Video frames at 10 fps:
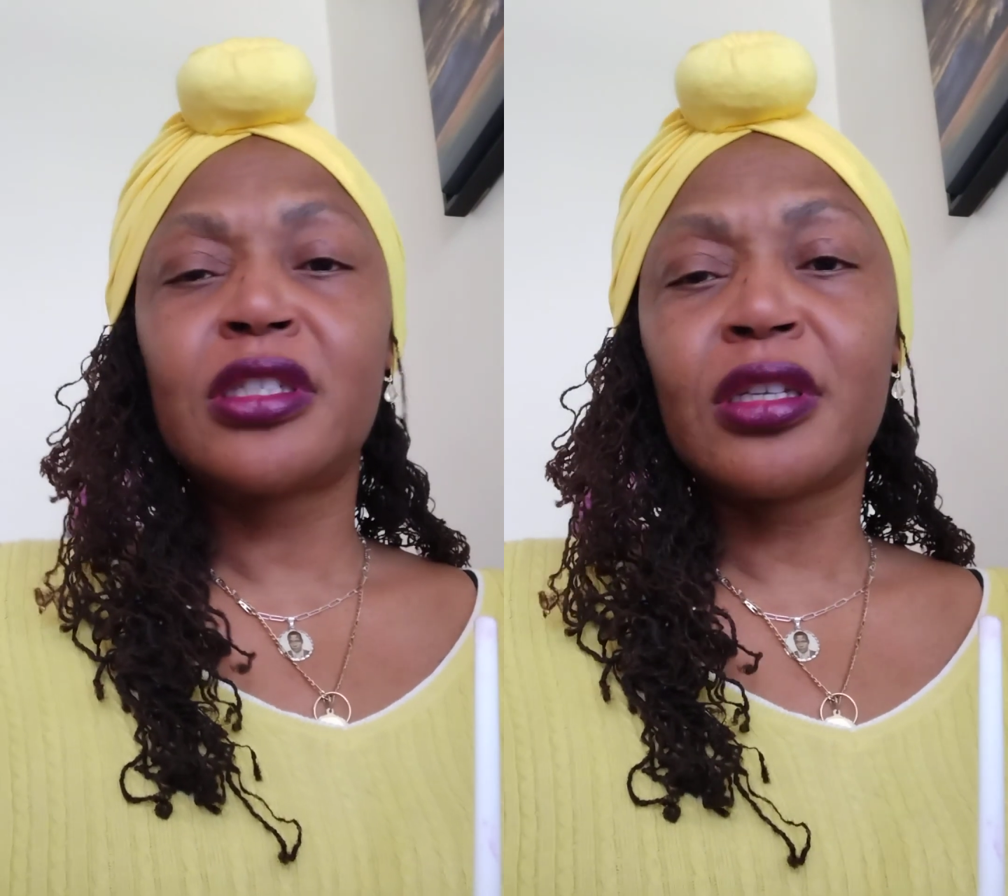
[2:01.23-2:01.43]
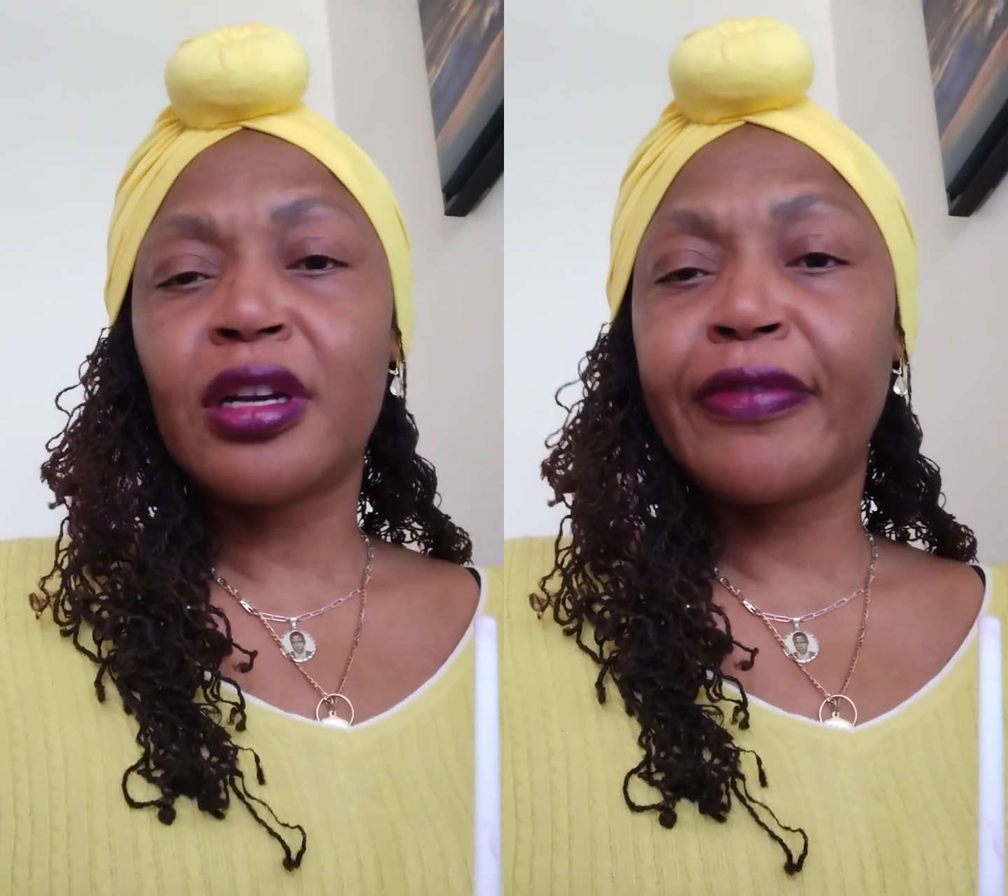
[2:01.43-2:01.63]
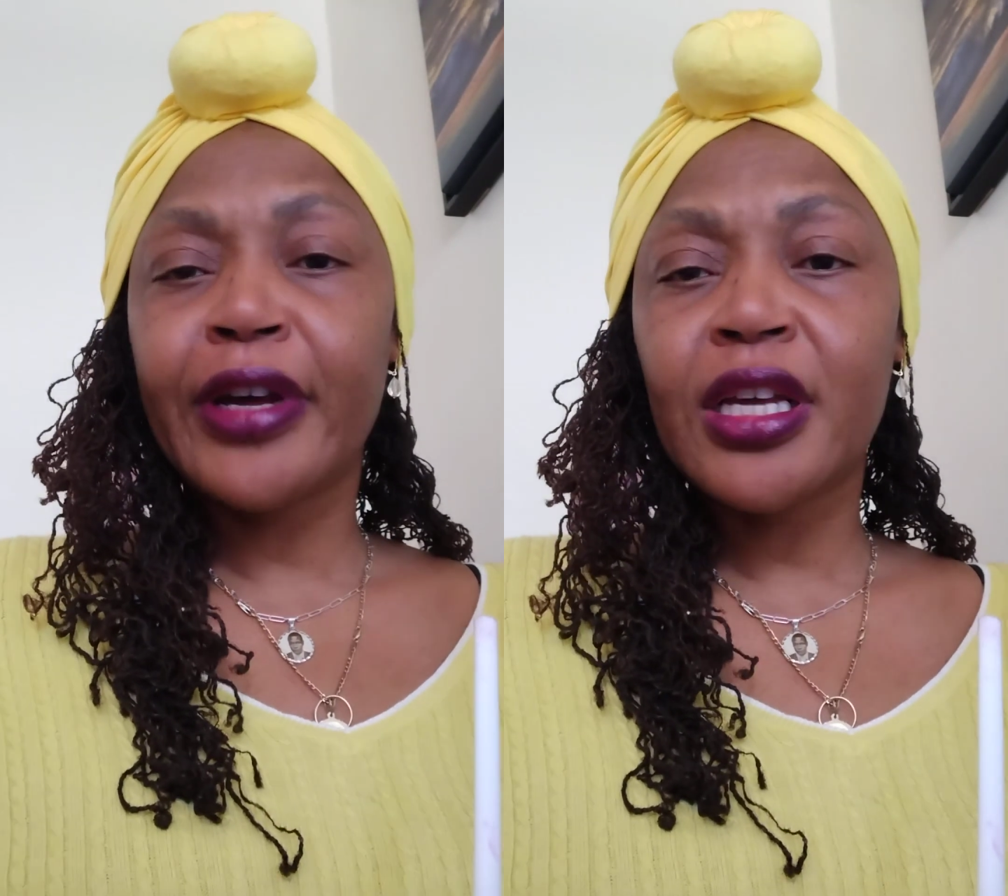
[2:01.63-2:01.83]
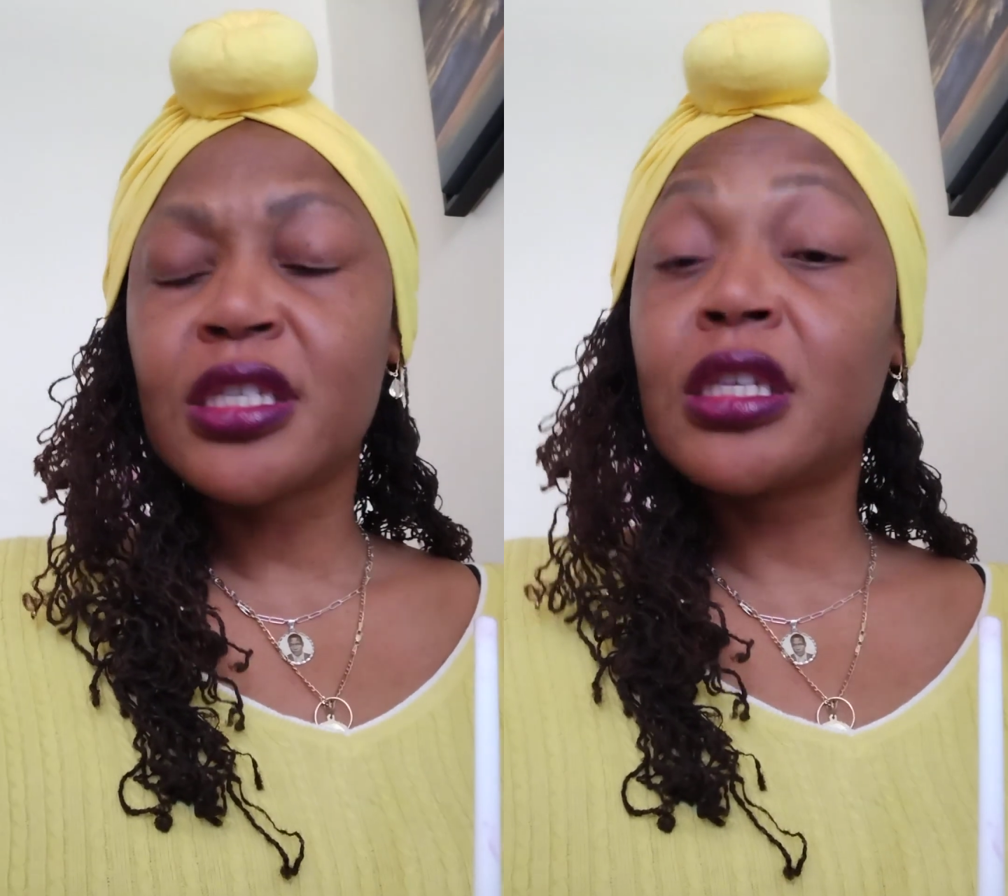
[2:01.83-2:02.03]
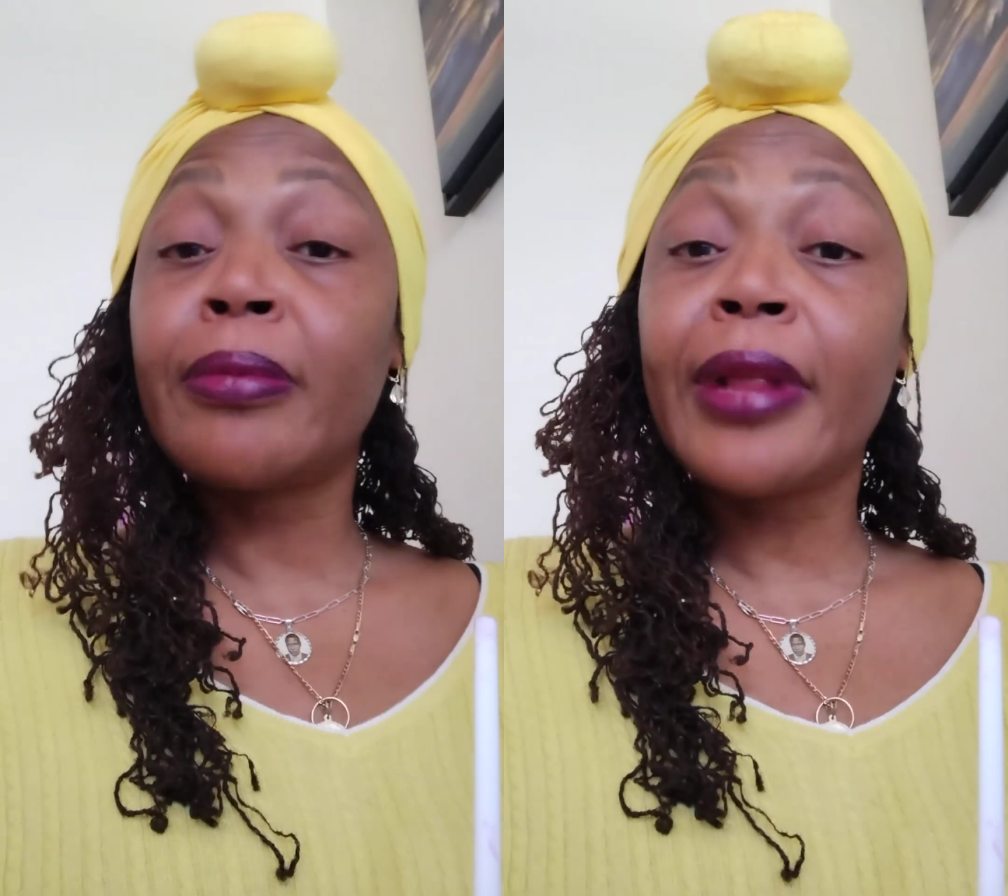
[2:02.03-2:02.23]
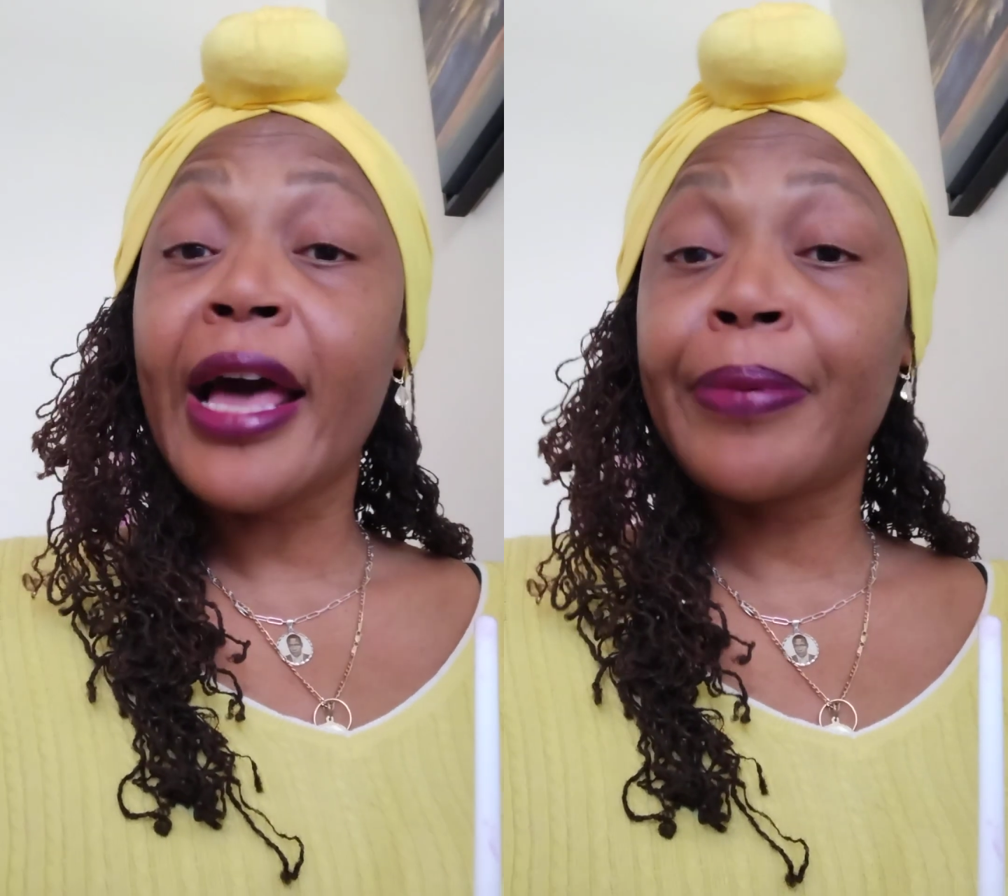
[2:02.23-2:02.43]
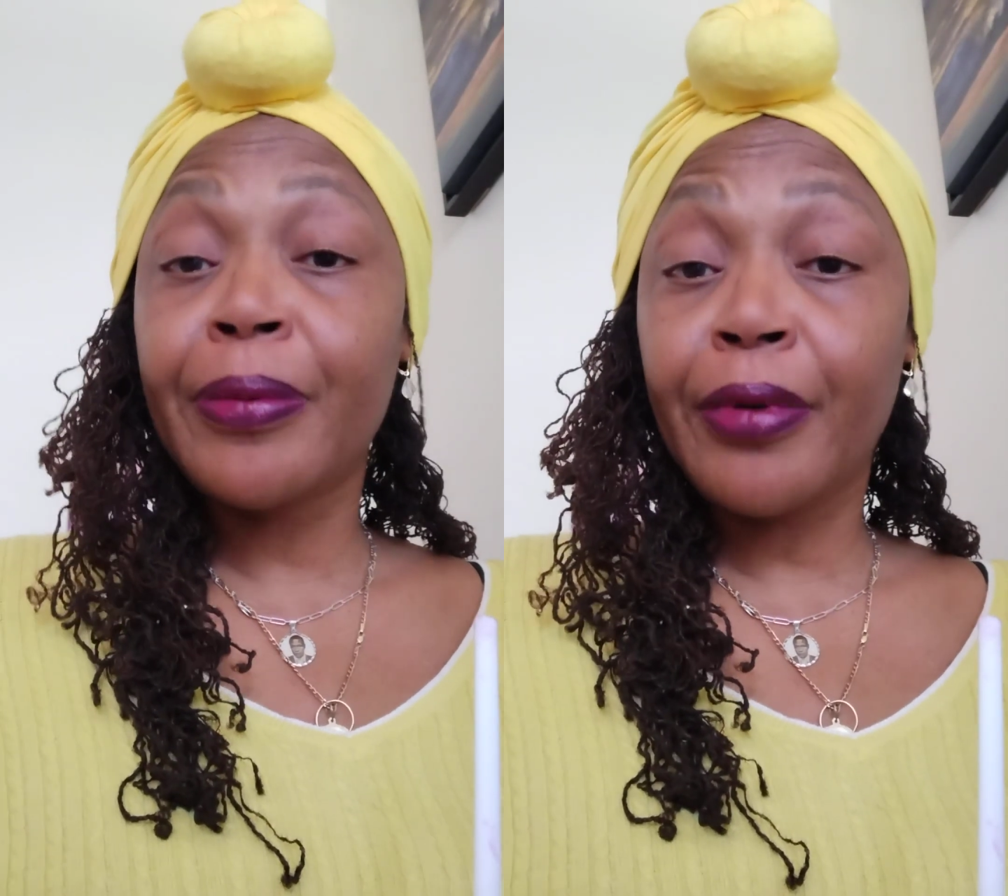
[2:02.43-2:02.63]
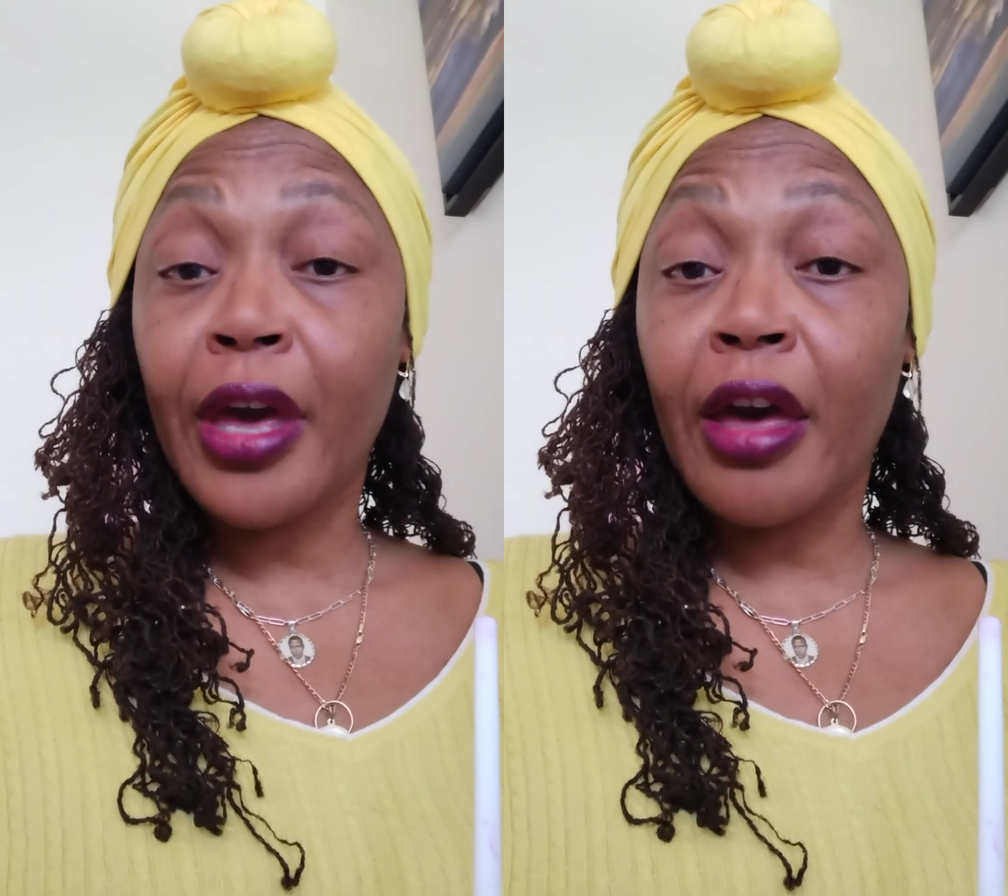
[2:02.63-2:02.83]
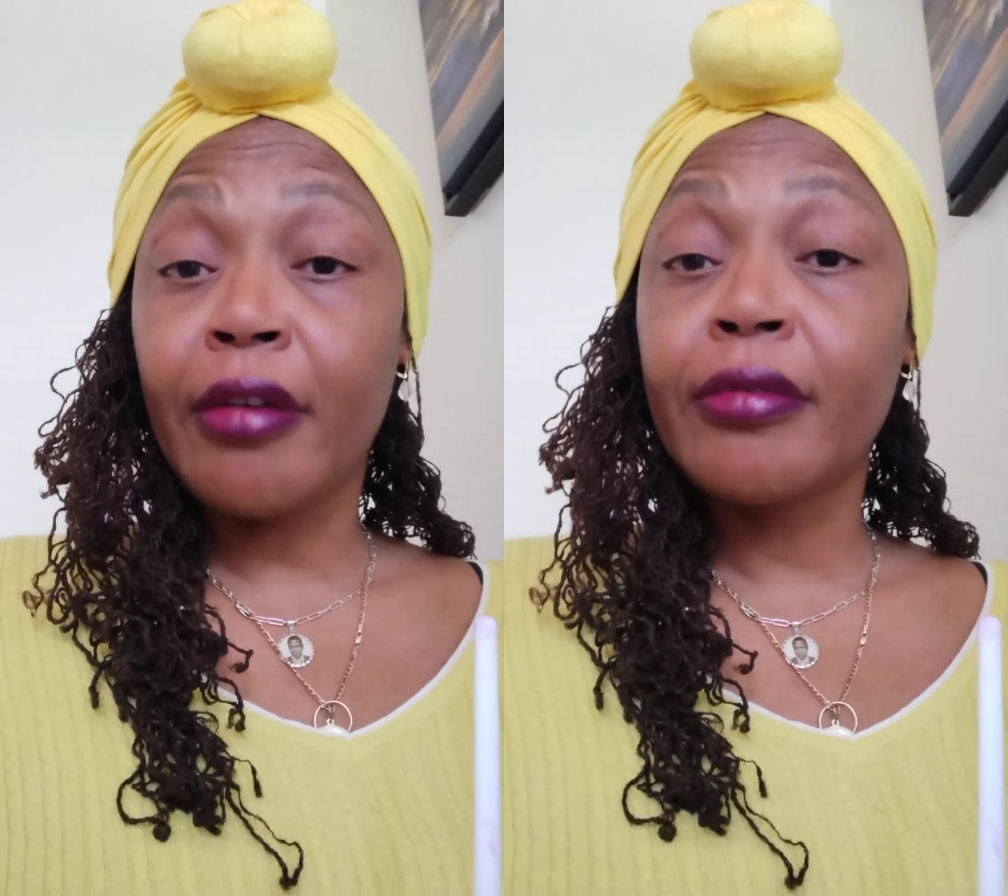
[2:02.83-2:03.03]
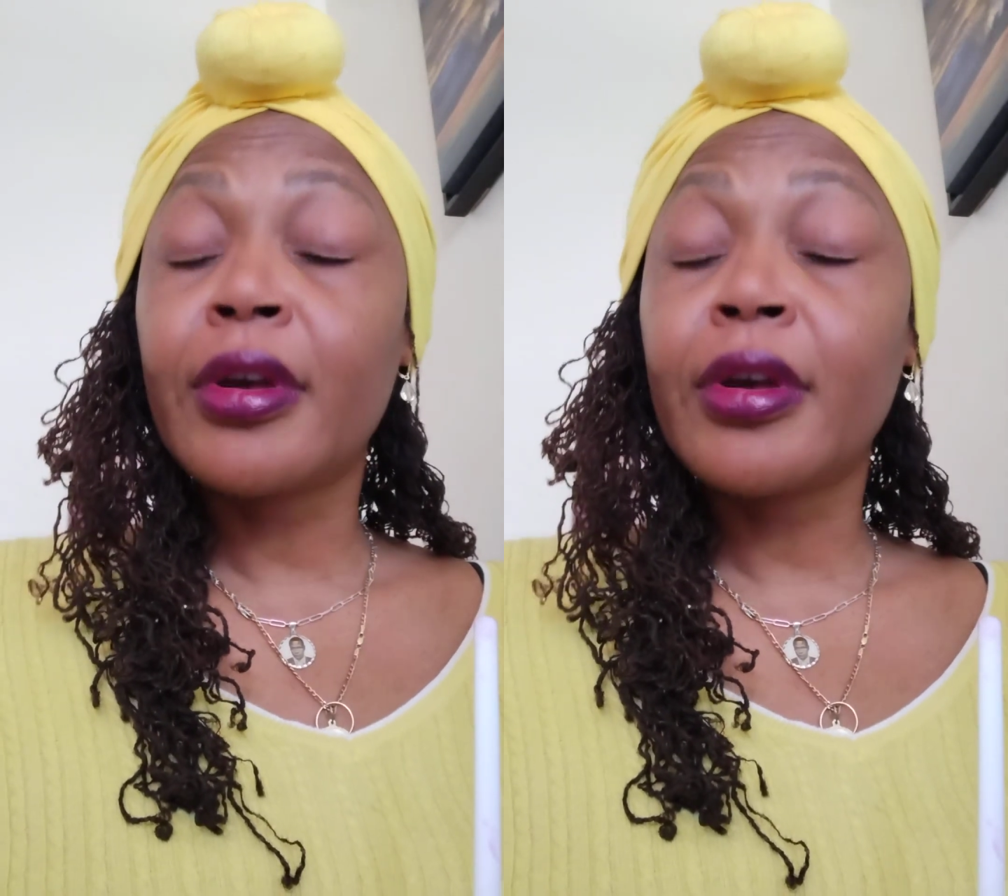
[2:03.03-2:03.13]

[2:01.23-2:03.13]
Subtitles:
stood up for us than black people have.